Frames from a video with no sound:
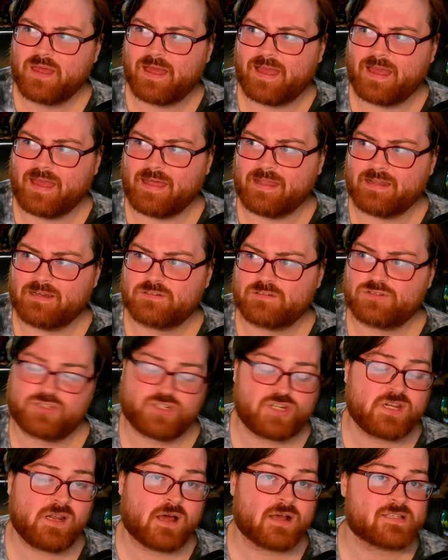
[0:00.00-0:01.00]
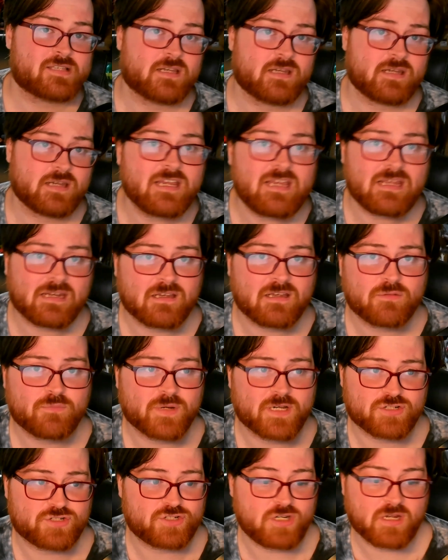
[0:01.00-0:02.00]
and she doesn't need it
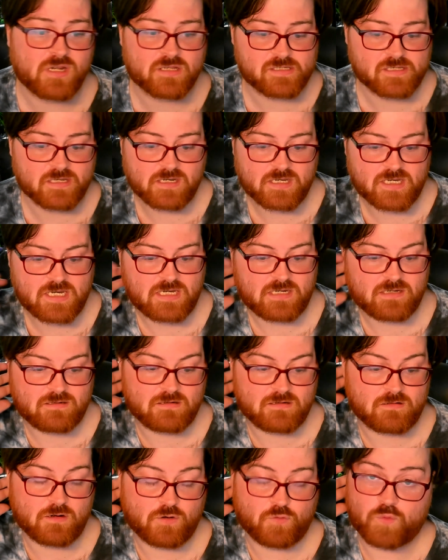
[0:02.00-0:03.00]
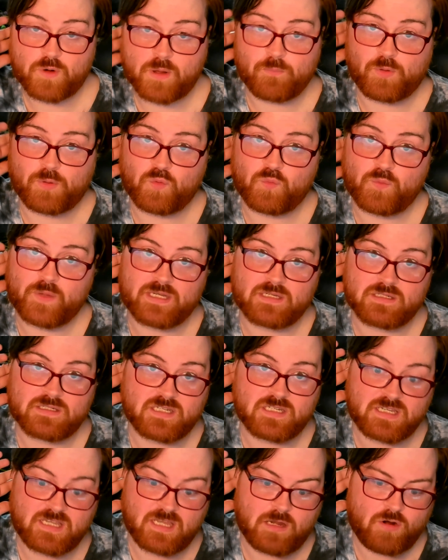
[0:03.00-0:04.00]
because she doesn't need a Rumble win
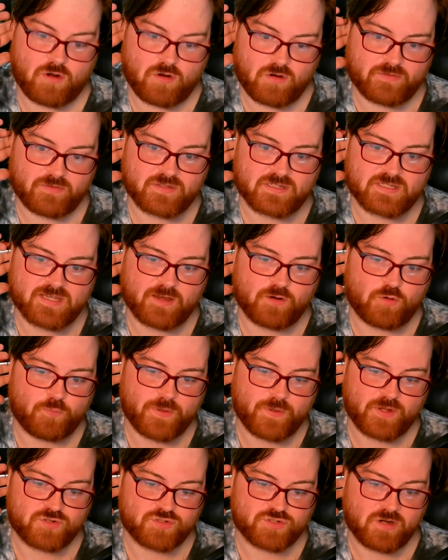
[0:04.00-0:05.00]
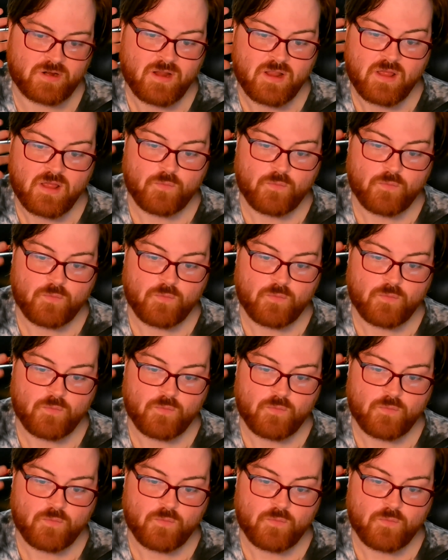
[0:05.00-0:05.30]
to get her in the title picture,